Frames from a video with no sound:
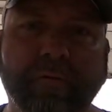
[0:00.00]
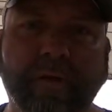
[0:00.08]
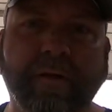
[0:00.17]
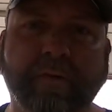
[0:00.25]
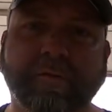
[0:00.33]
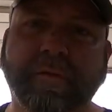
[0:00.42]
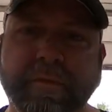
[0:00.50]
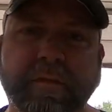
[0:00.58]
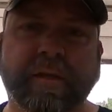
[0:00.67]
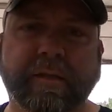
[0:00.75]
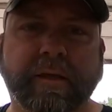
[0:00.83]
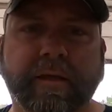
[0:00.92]
You know,
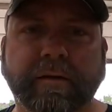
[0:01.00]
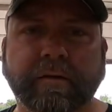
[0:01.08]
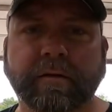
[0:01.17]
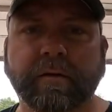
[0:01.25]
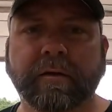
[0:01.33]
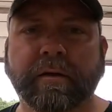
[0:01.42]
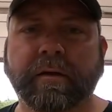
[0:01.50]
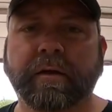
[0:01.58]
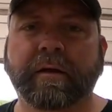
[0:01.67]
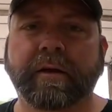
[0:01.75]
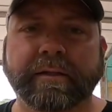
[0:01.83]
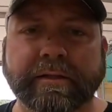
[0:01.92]
something like that.
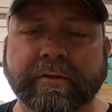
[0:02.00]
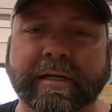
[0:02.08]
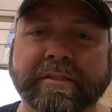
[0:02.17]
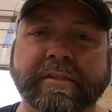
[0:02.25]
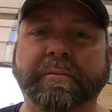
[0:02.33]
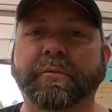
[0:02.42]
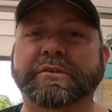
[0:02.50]
Until next time,